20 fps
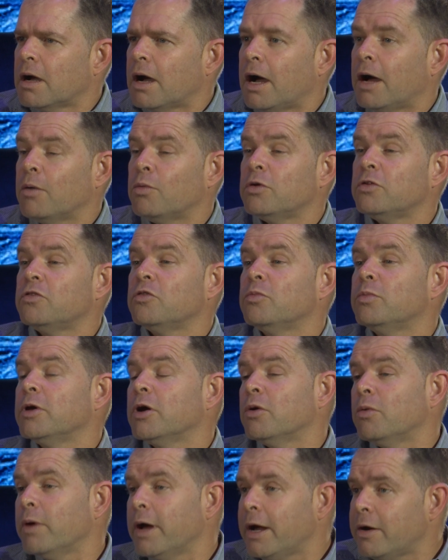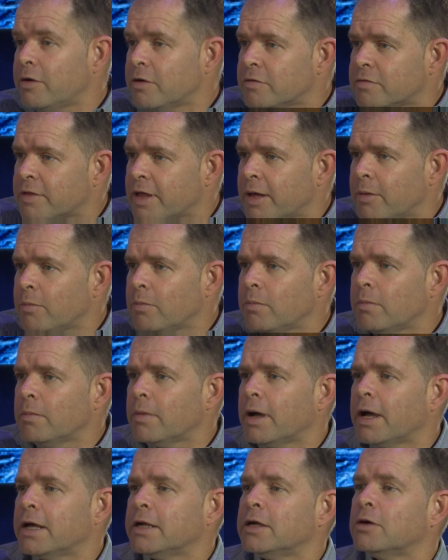I want to be aware of them
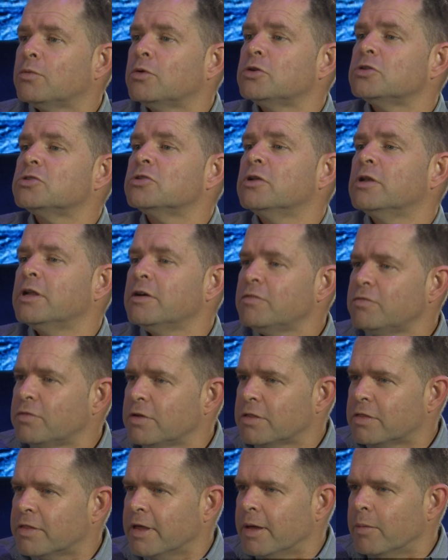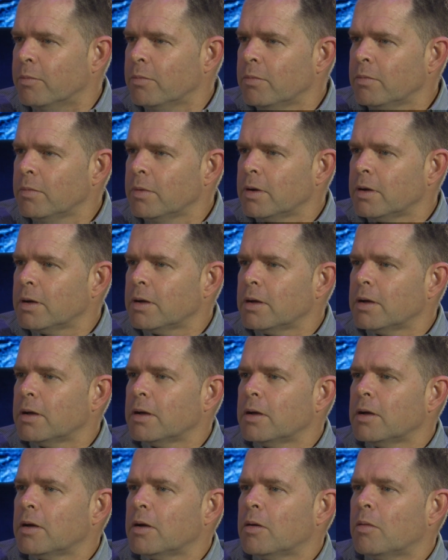and I want to live with them,
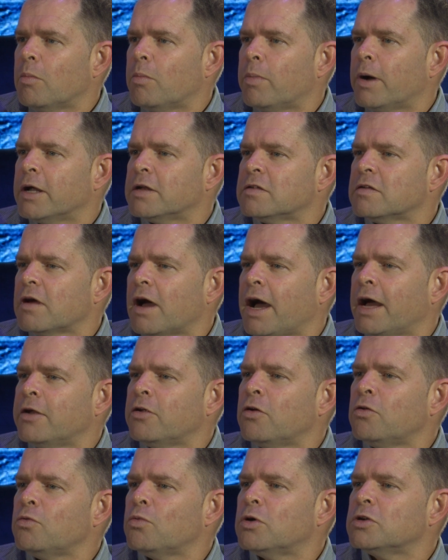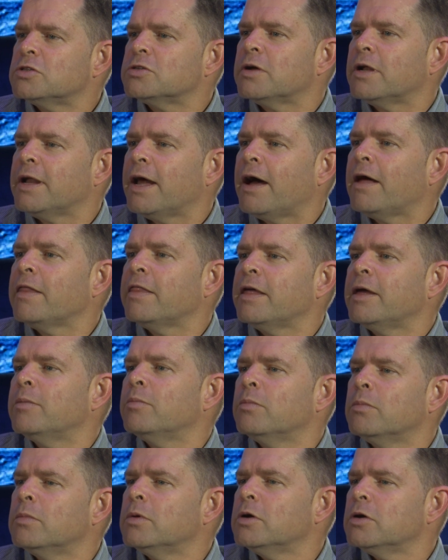but I don't want to allow
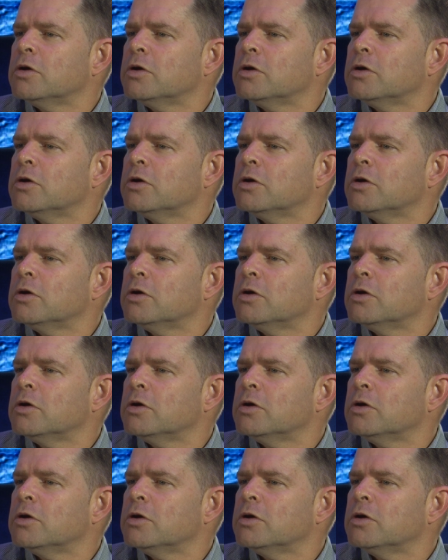them